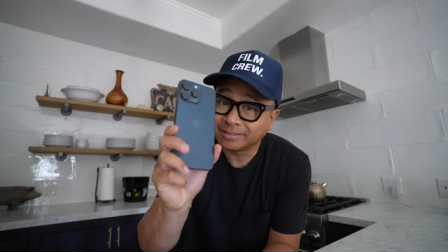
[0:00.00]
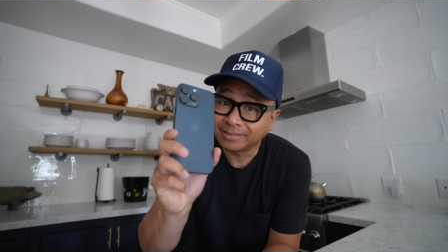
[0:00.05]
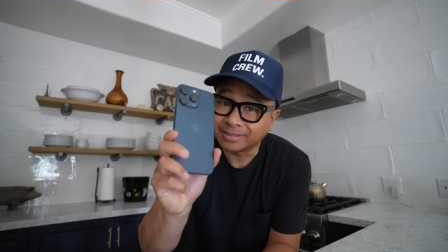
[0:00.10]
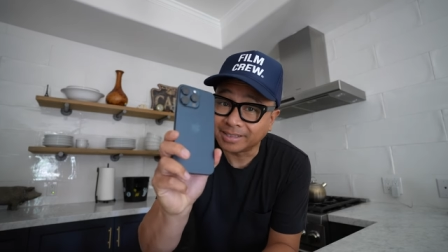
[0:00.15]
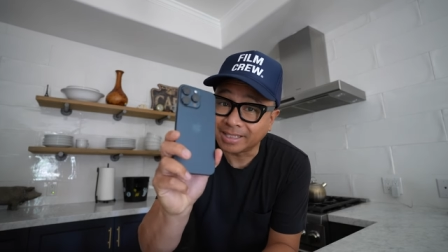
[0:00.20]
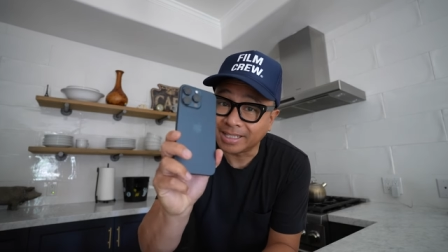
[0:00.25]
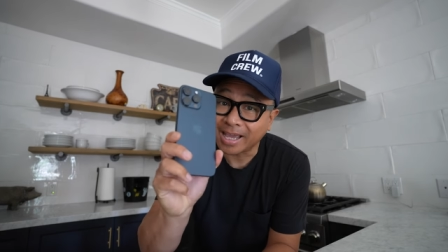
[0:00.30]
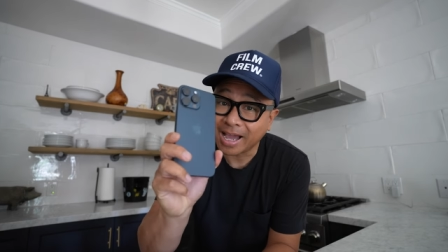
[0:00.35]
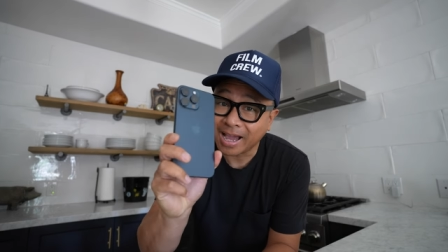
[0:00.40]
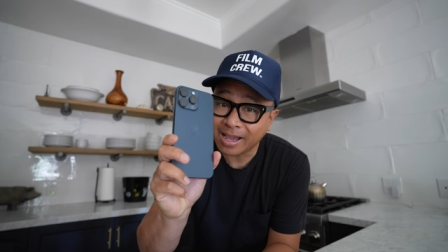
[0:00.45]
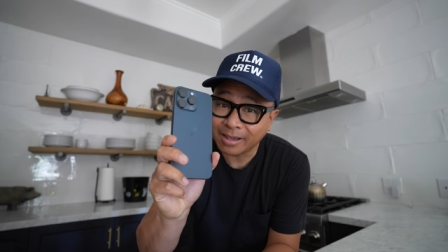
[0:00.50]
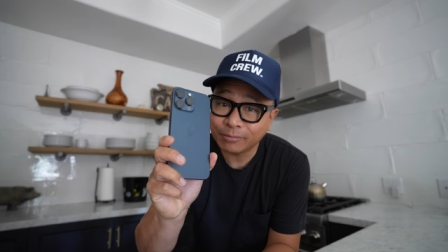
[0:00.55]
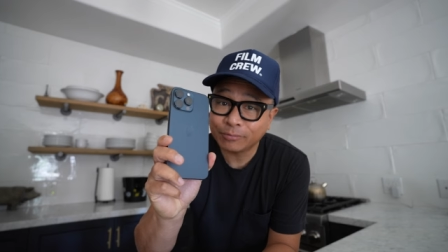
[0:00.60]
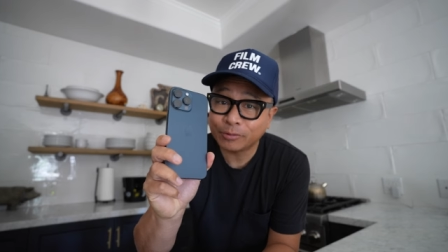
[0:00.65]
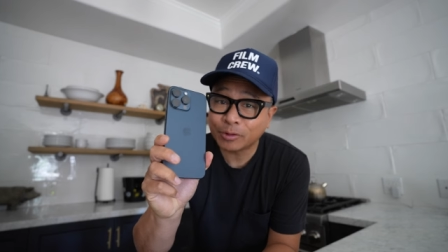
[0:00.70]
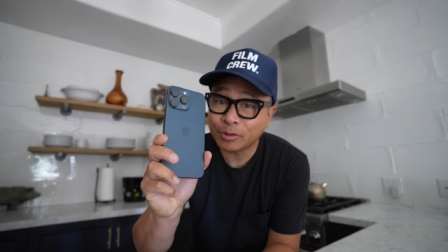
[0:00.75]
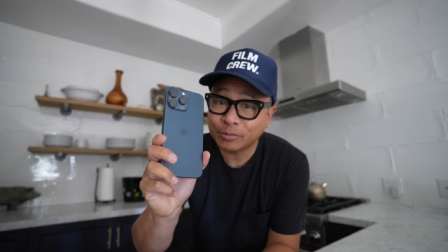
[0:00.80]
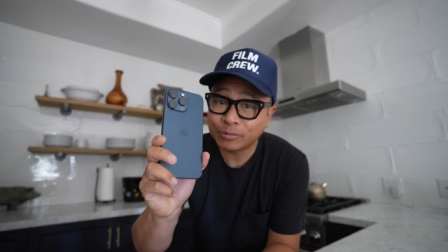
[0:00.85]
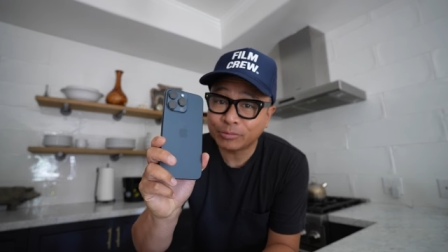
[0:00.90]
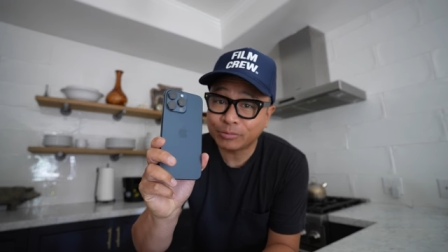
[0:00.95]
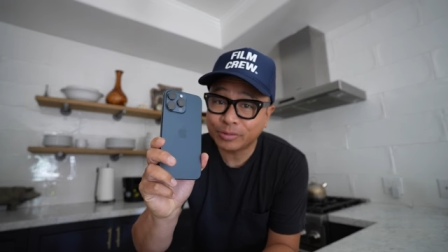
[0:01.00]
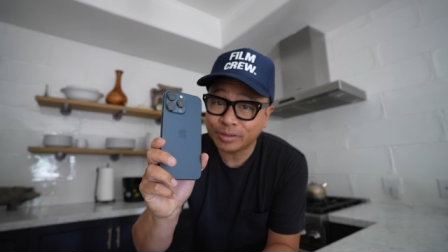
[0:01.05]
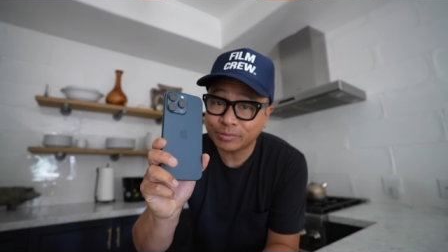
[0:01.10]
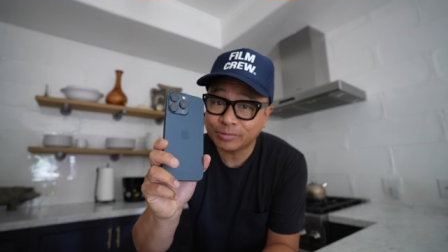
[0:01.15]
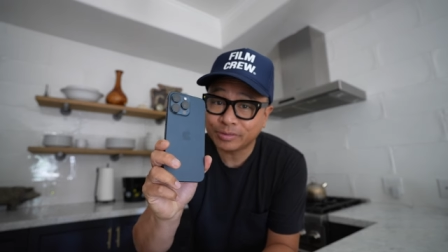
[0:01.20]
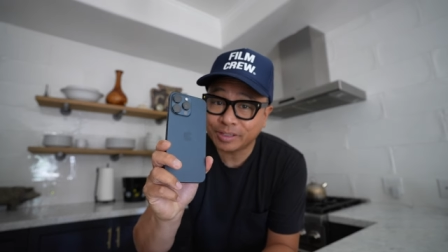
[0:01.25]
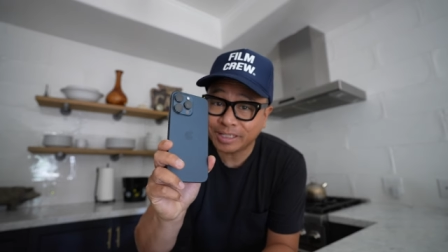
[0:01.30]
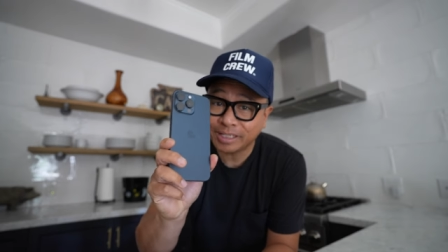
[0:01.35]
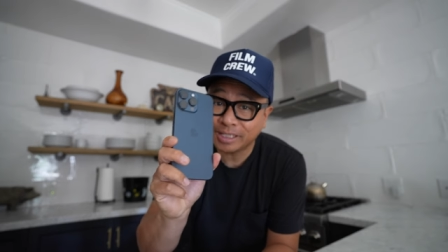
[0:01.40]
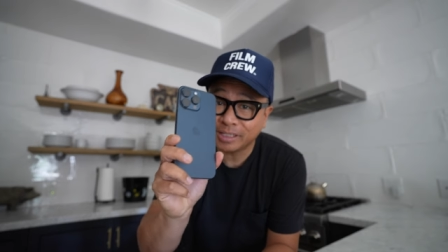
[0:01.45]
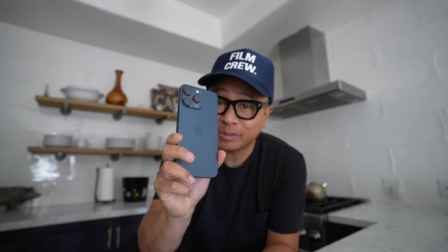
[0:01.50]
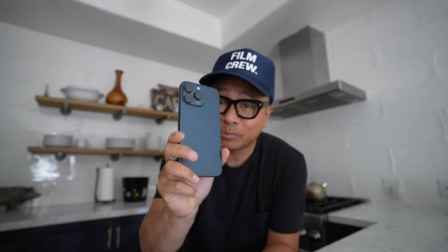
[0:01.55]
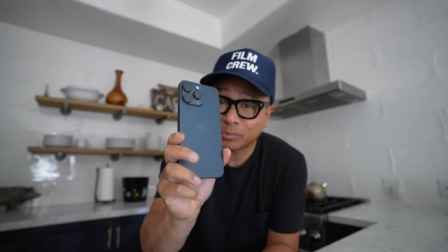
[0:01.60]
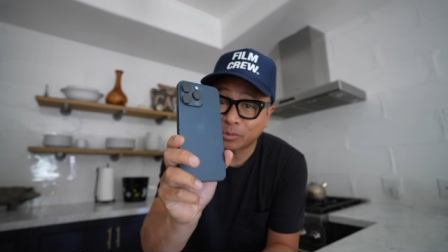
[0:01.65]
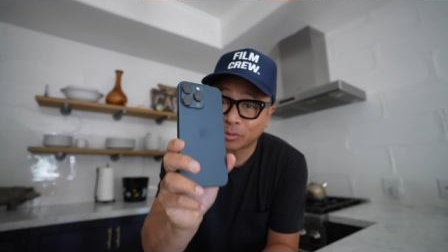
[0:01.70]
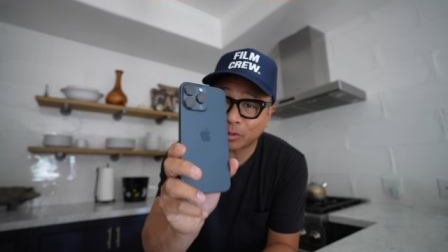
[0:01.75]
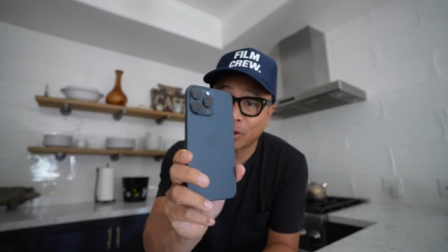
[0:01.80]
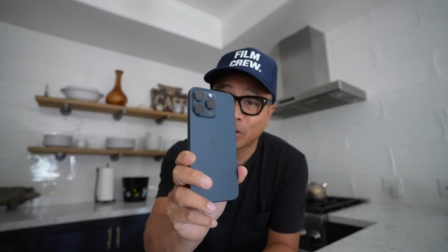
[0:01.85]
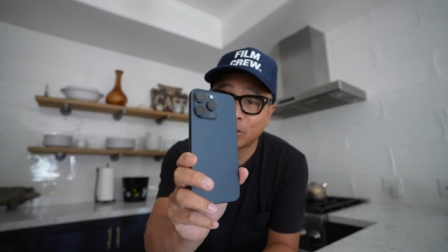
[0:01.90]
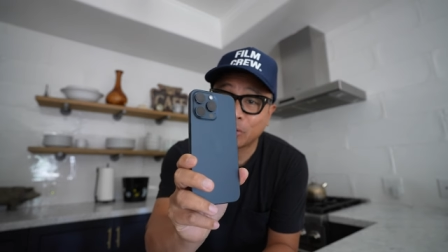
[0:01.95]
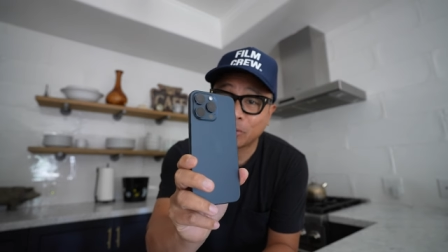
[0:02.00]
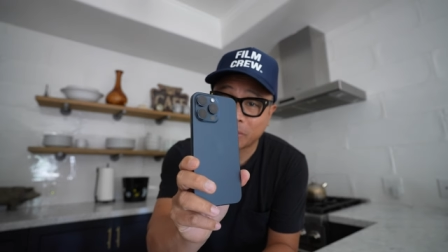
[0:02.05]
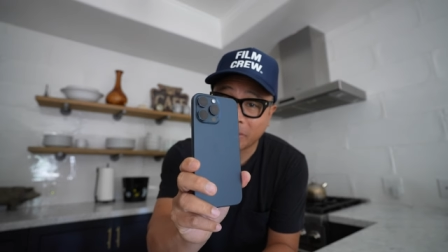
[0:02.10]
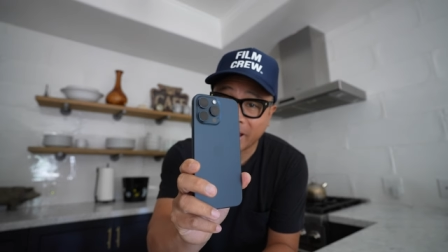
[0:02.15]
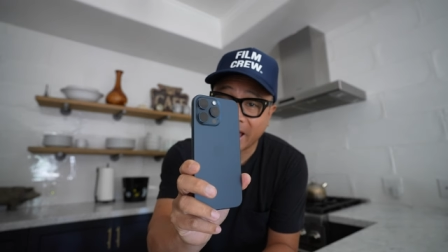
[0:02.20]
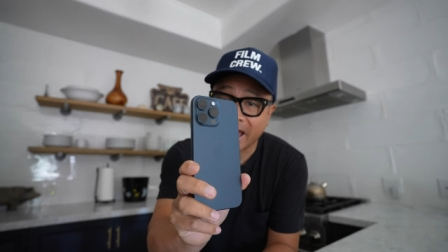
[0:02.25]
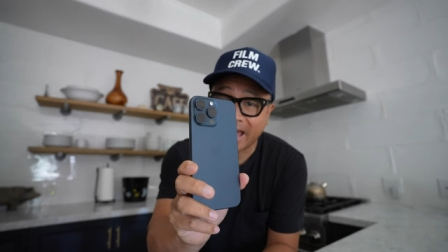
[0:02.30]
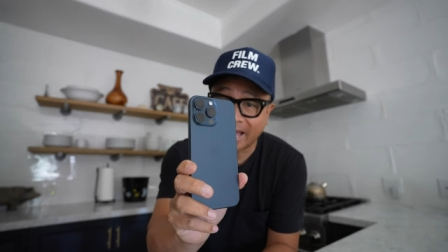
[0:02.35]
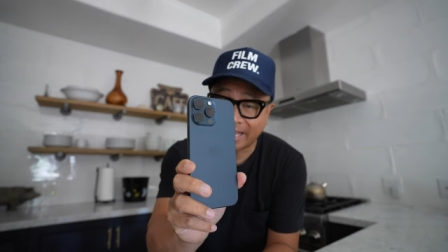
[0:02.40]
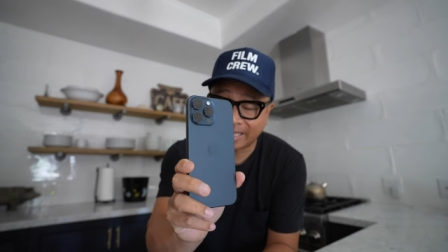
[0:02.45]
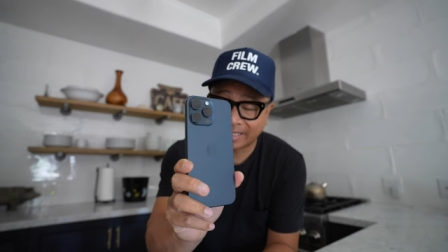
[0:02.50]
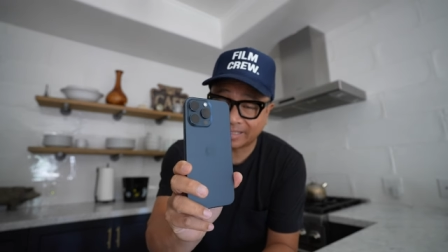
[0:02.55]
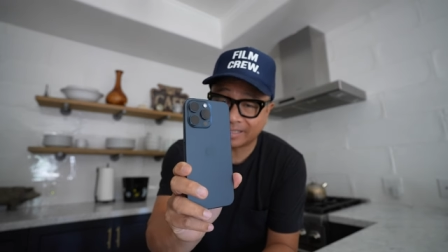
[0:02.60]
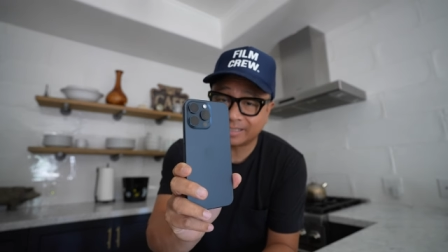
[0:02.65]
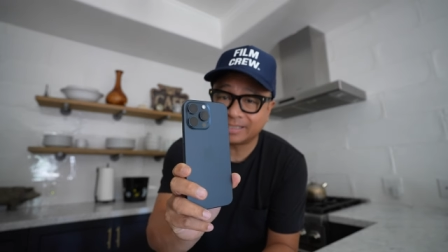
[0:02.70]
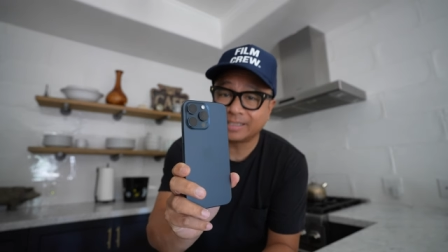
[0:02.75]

the iPhone 15 Pro Max.